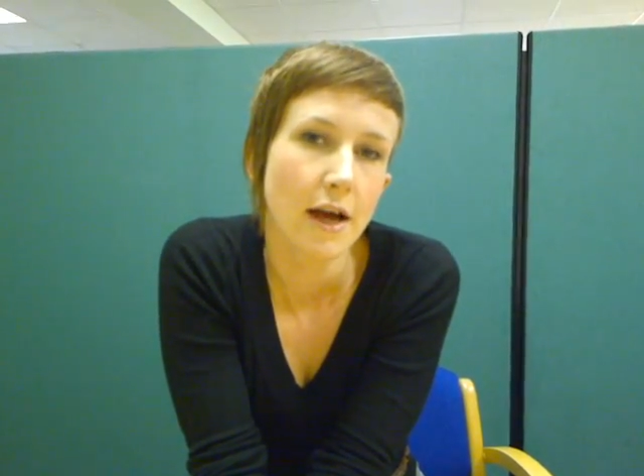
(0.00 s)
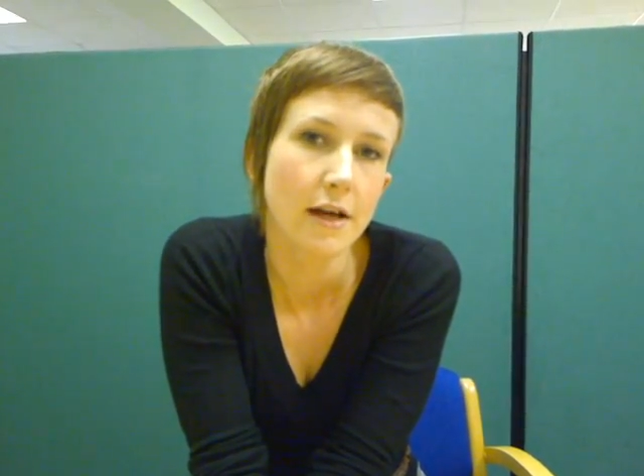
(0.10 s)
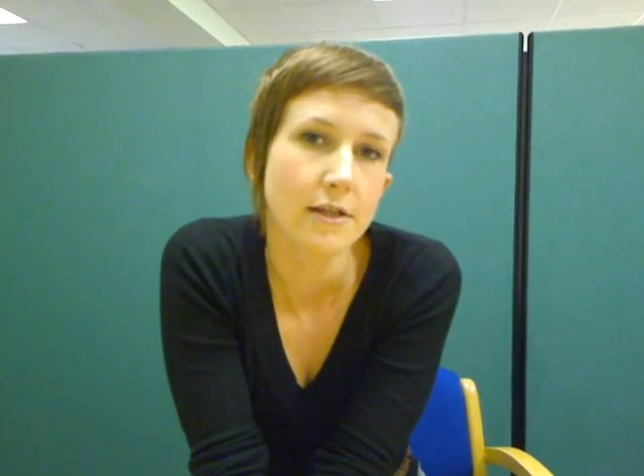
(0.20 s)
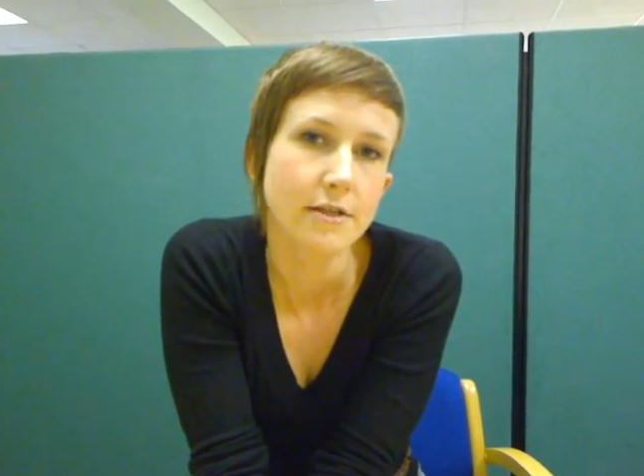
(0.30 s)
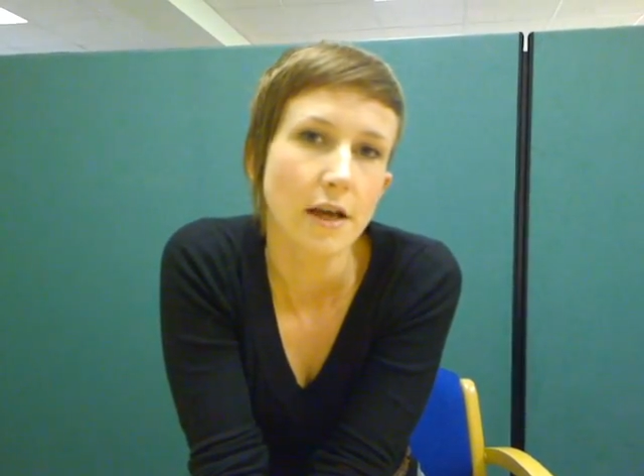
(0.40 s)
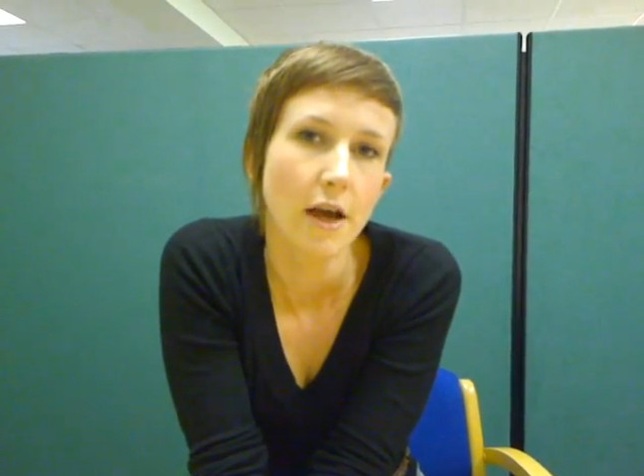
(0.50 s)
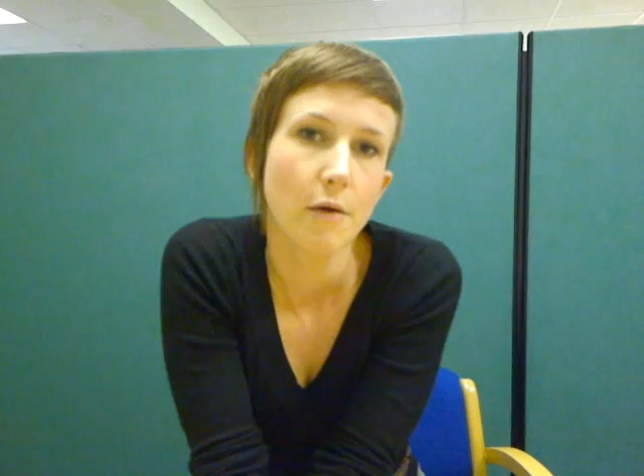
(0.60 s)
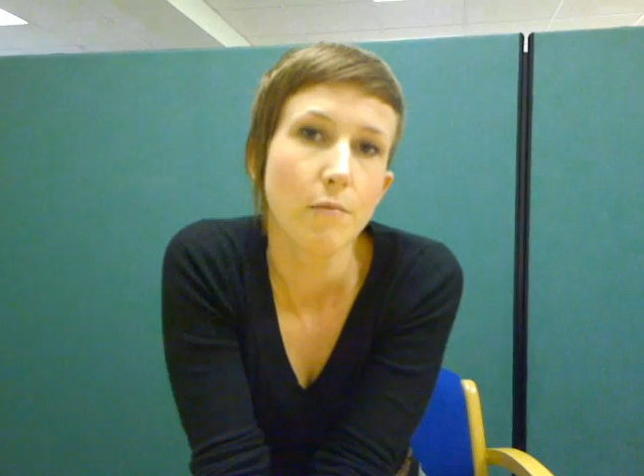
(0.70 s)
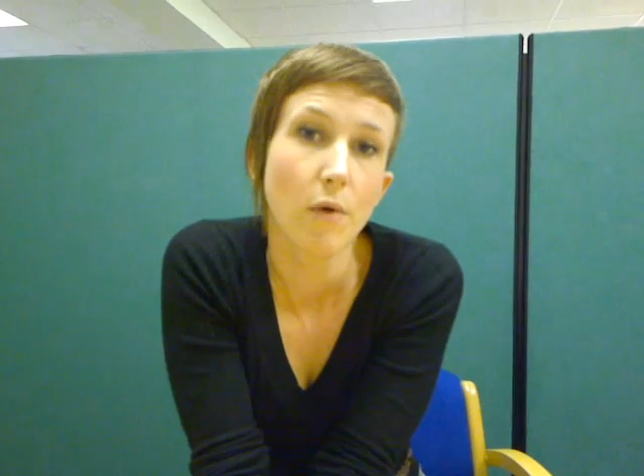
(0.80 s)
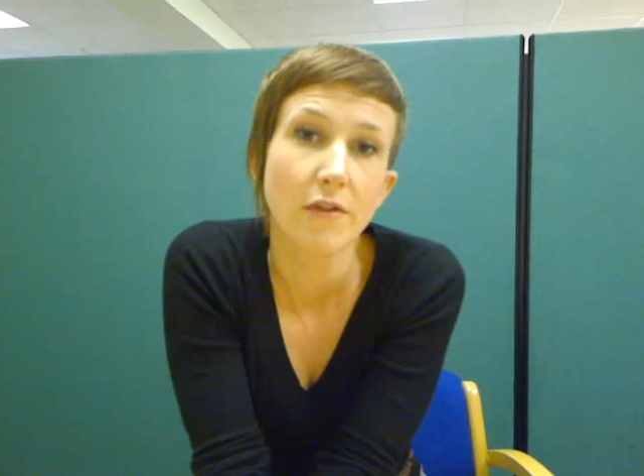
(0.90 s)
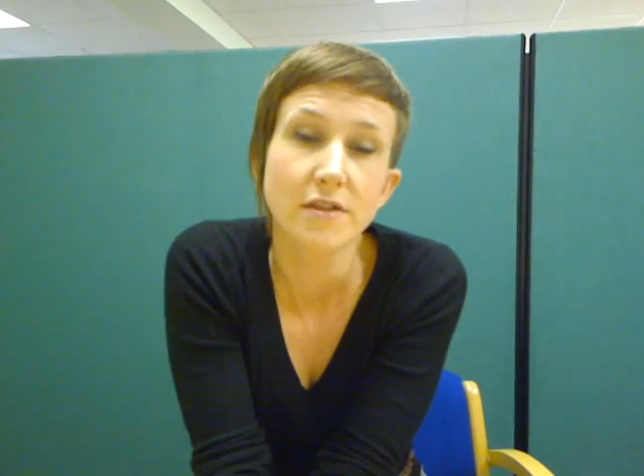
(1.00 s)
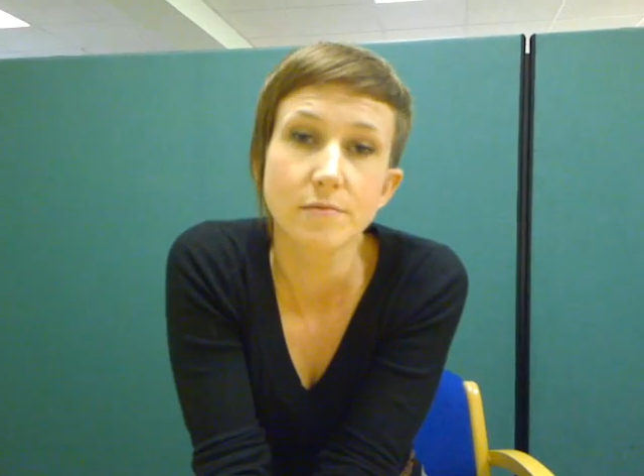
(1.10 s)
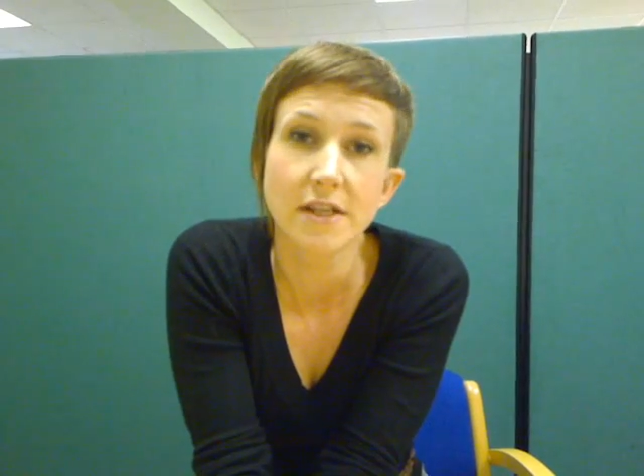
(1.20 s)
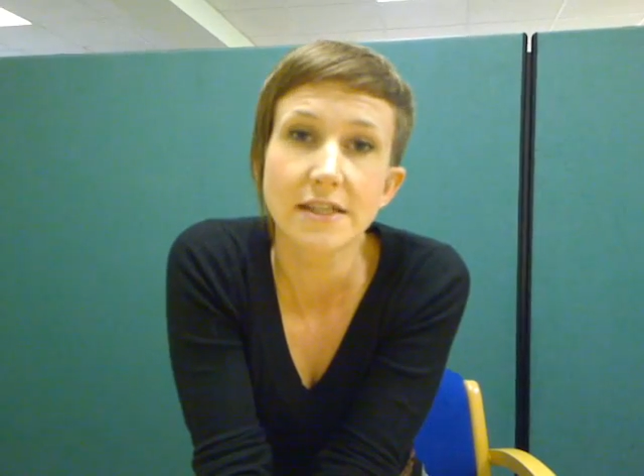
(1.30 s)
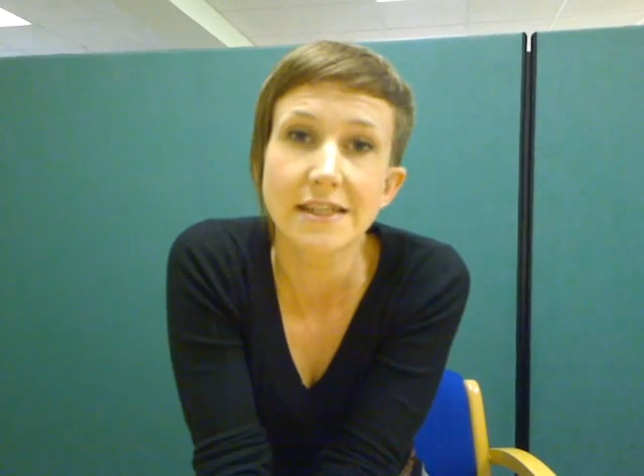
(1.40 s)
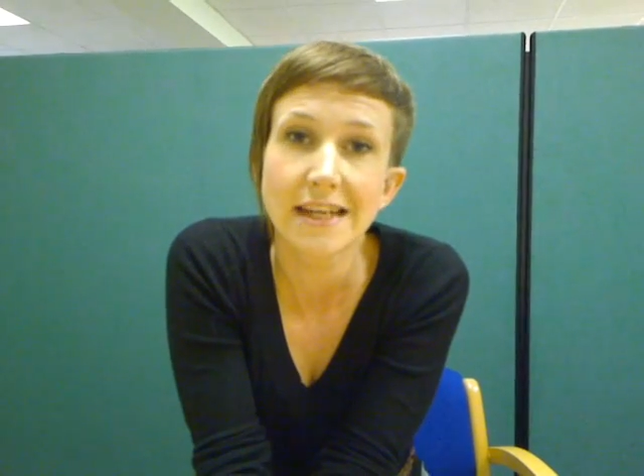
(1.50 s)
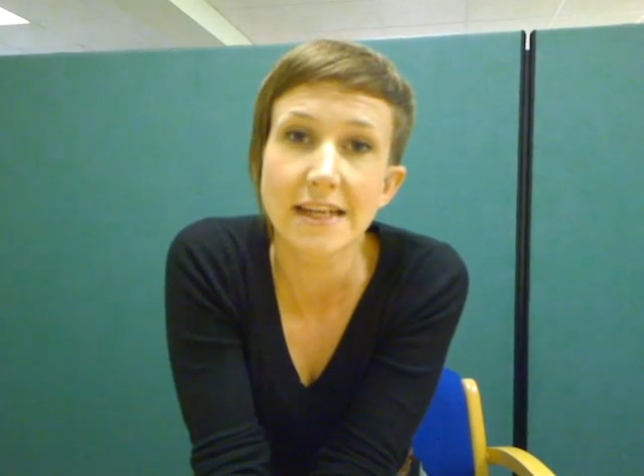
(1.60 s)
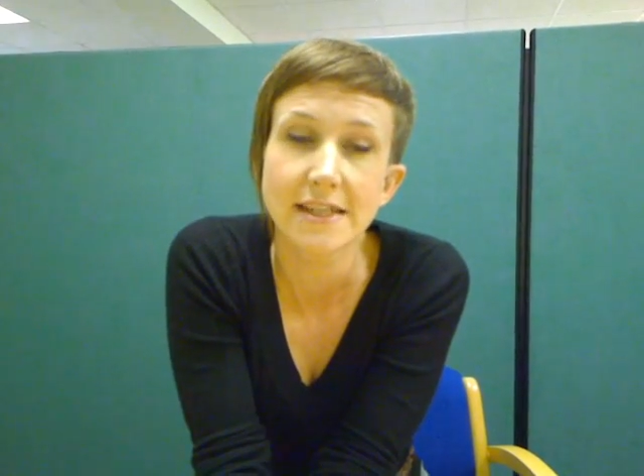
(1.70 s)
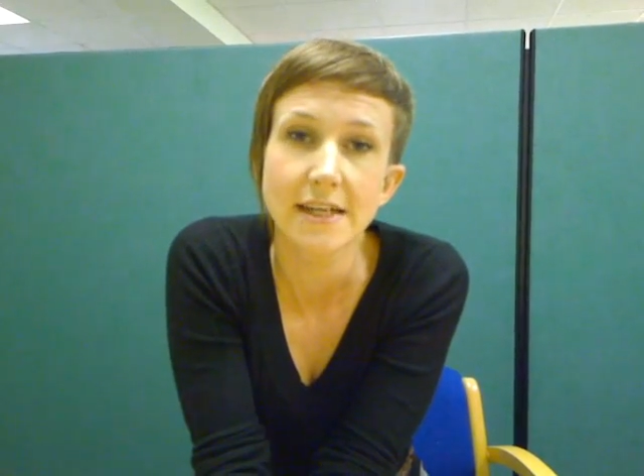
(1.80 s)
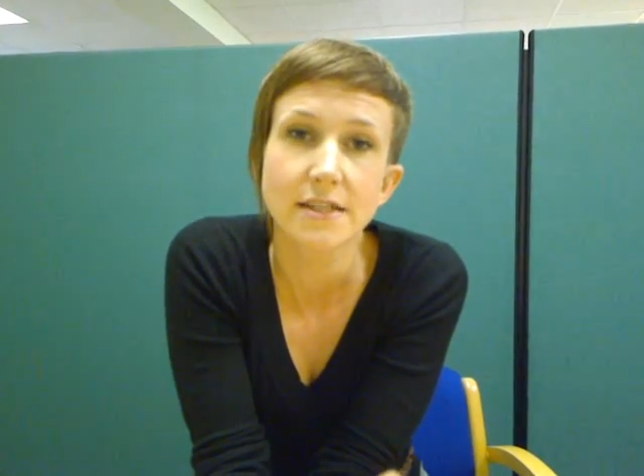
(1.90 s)
at whether something's
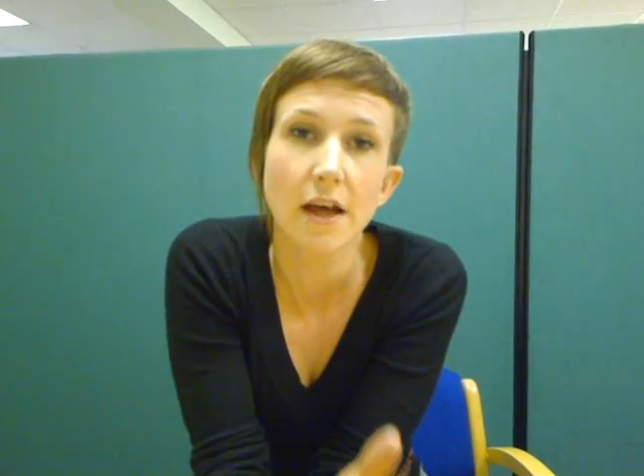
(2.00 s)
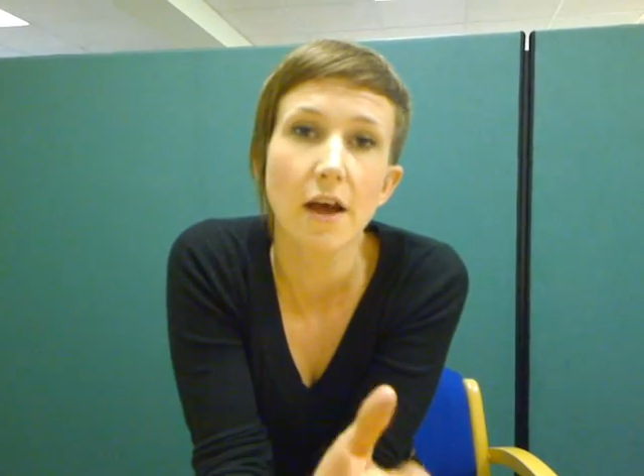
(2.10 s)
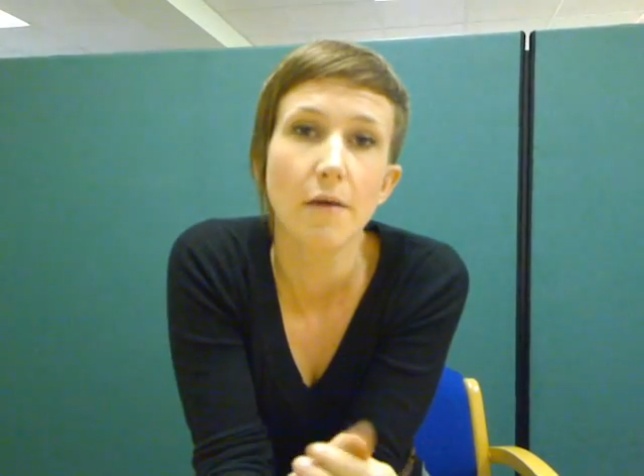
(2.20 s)
needed,